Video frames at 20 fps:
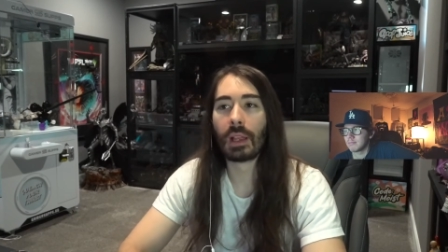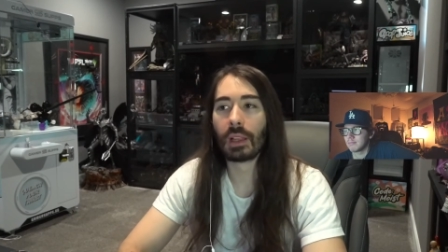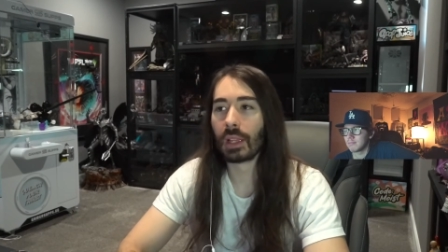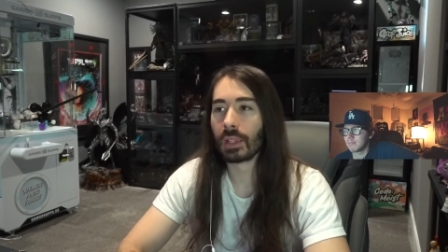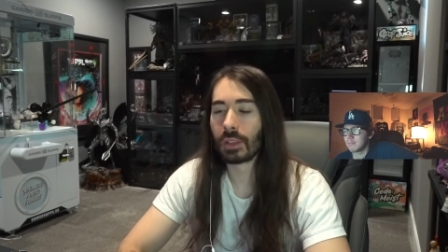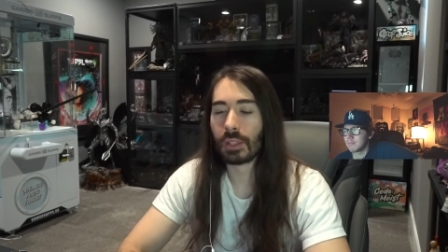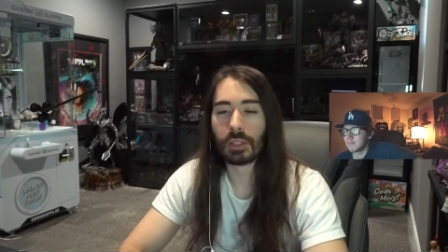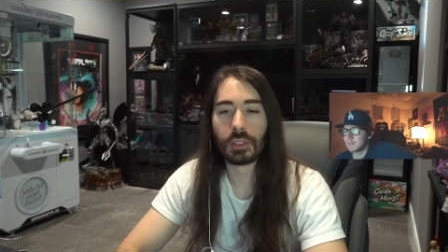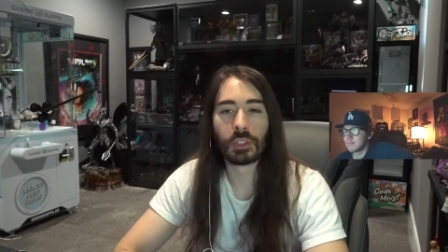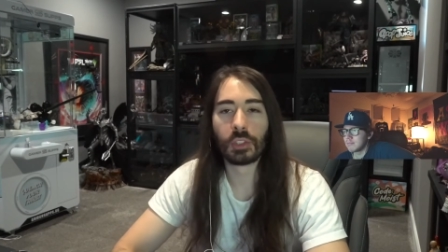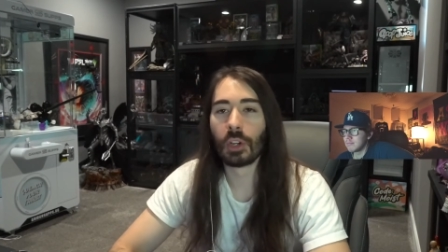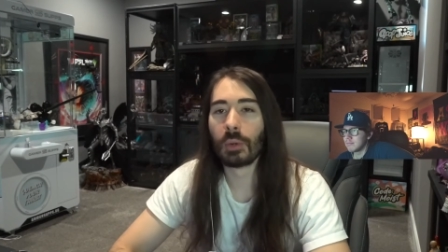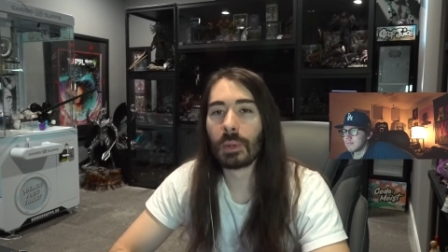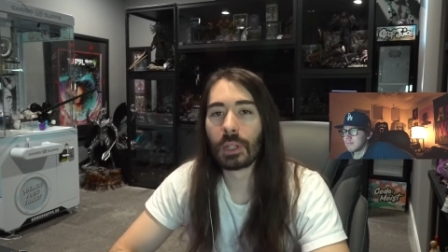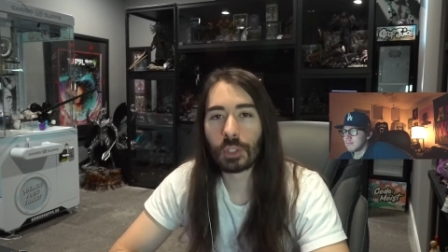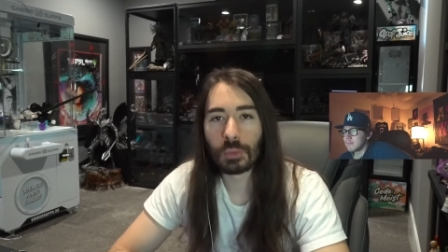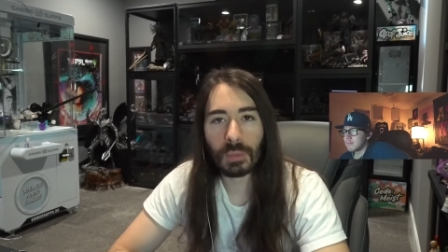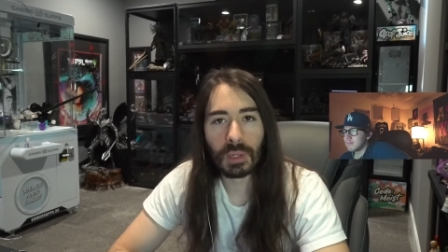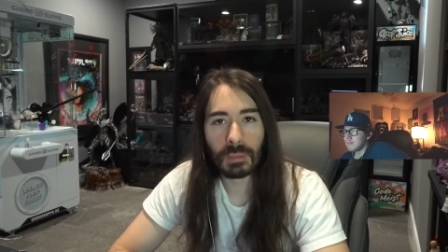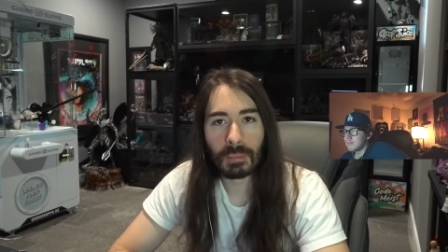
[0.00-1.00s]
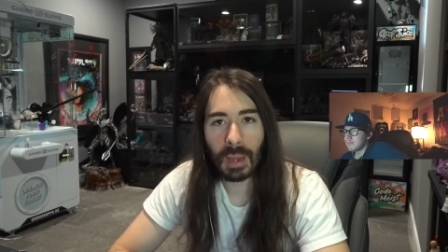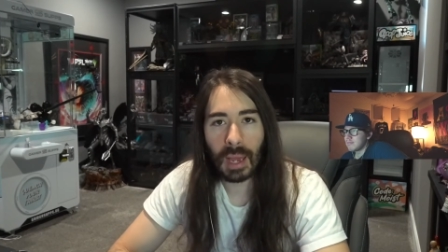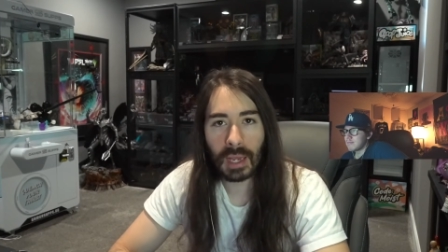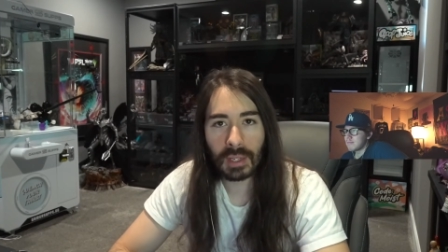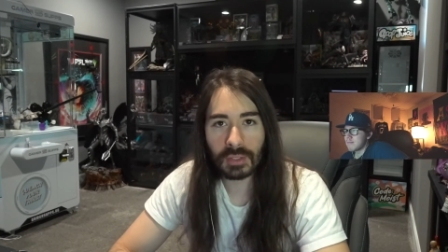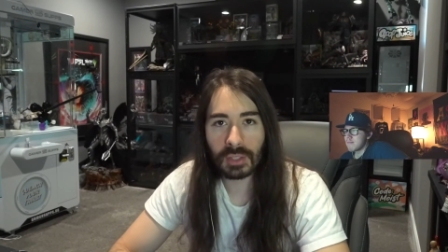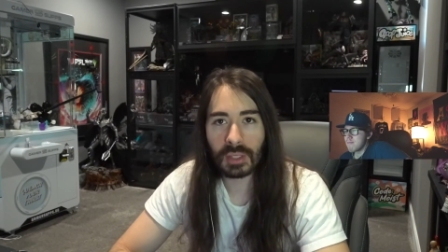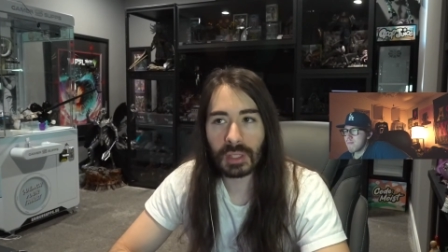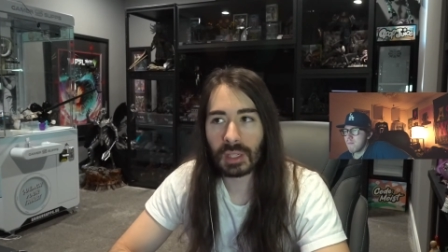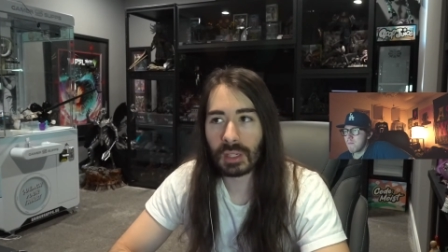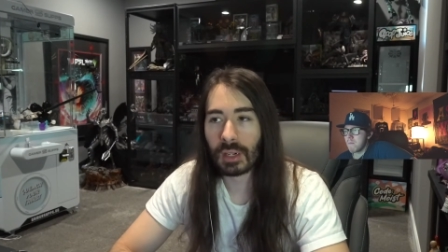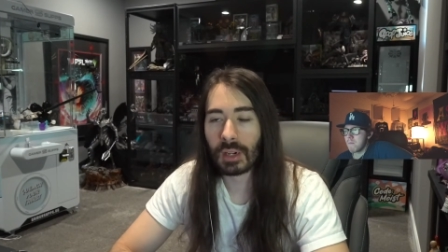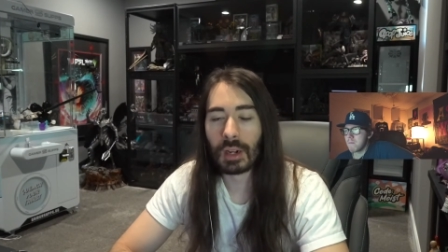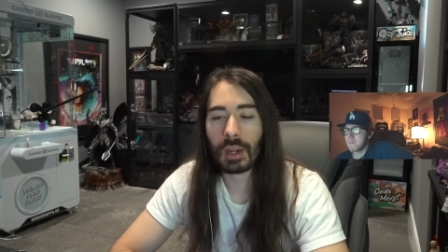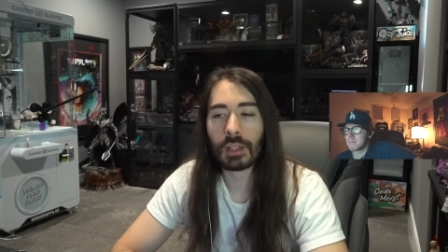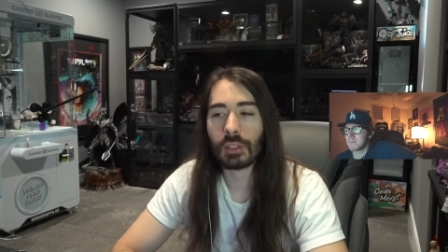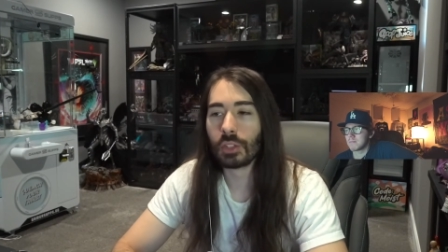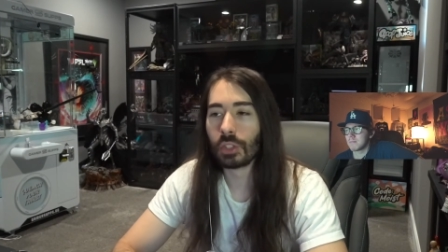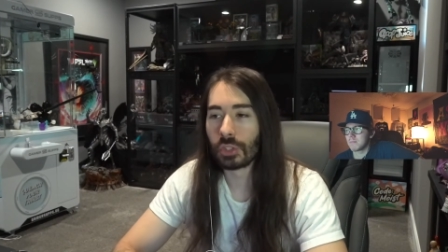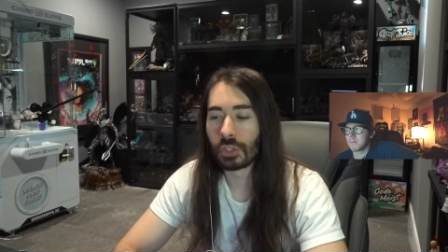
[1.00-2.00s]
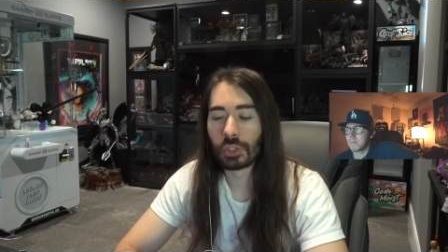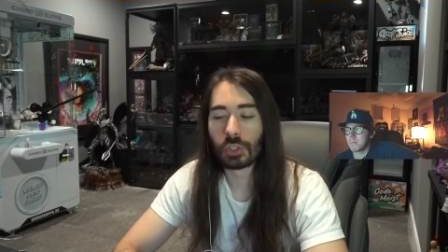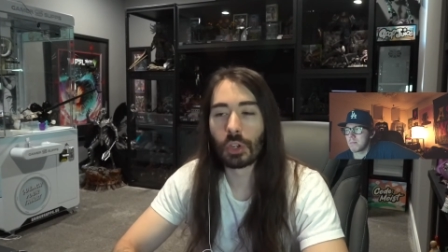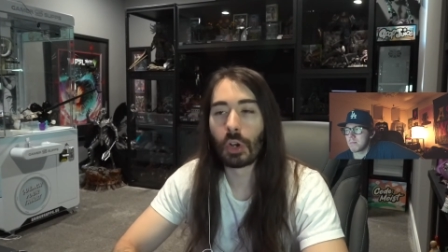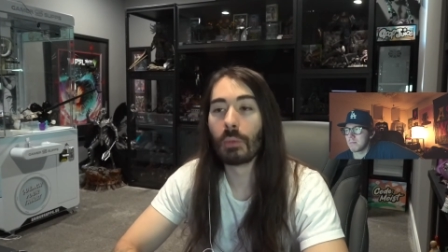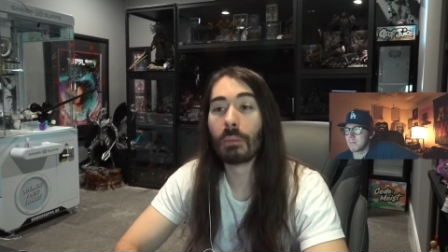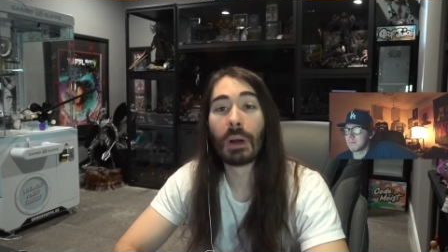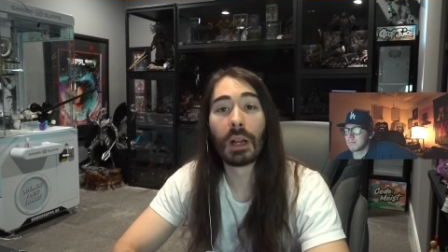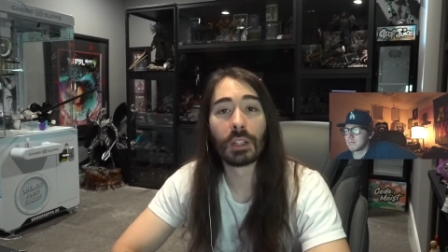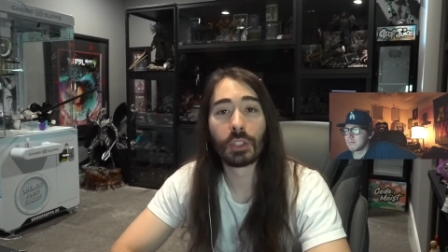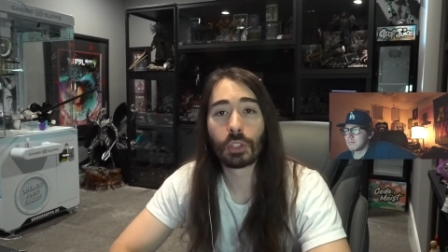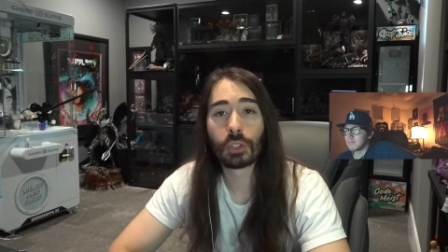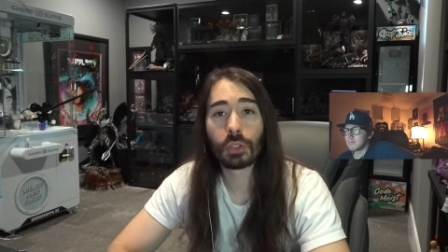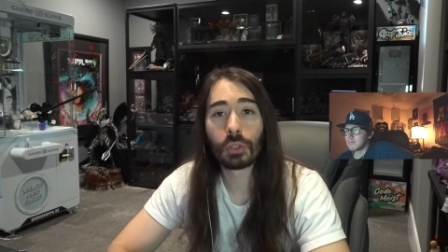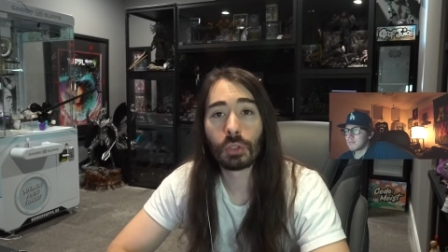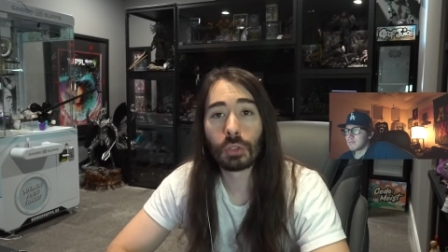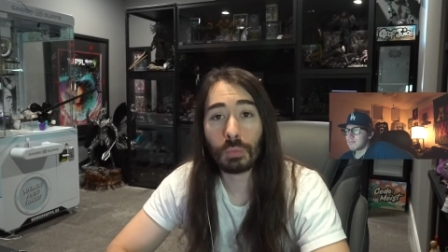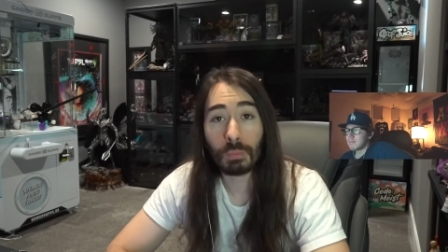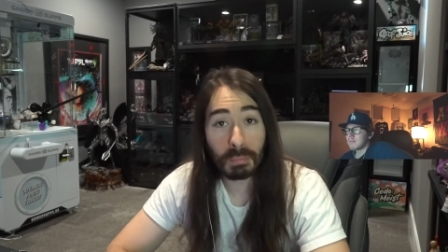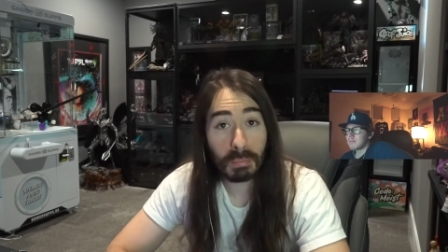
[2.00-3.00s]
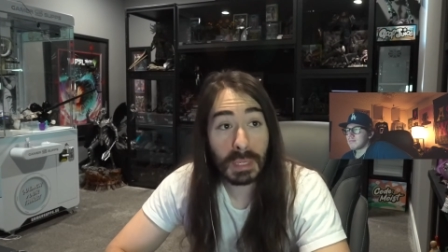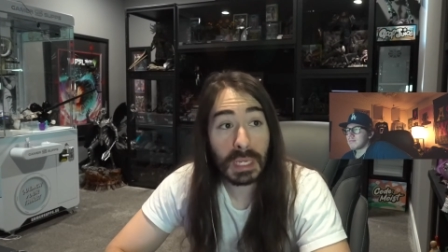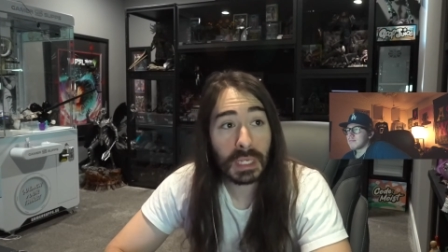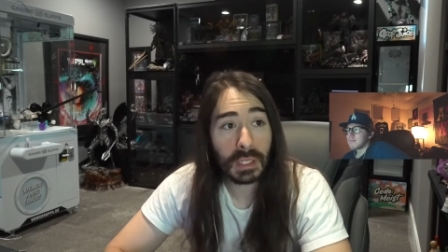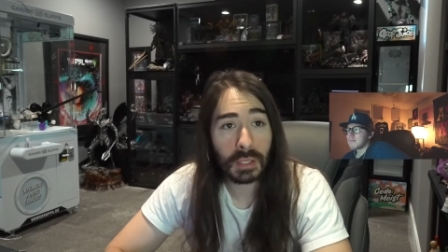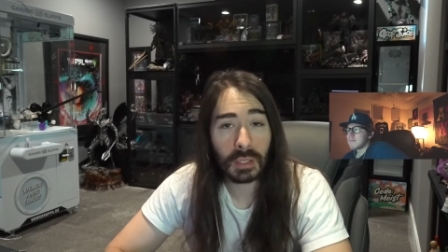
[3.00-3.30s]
Like, there's so much min-maxing here and just so much meat